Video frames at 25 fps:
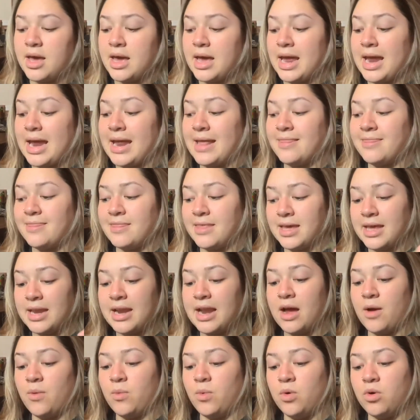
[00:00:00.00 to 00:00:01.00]
and then
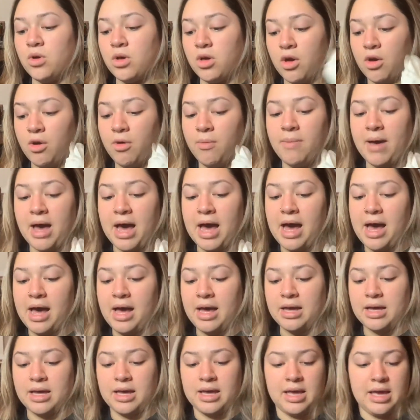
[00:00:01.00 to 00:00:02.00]
I will go
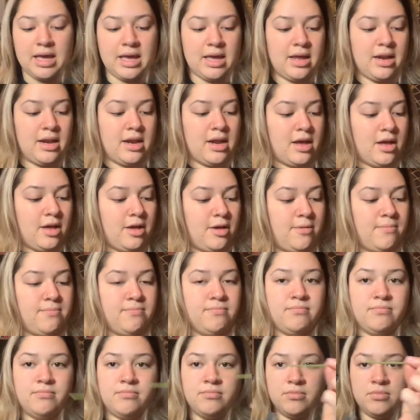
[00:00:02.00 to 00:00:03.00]
back and
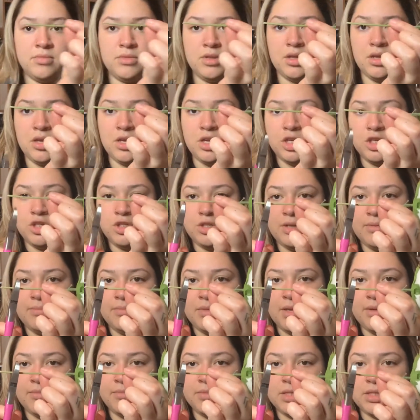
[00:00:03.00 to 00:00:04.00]
trim
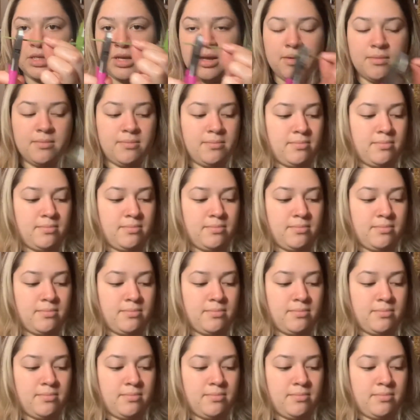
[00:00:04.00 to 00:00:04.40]
them some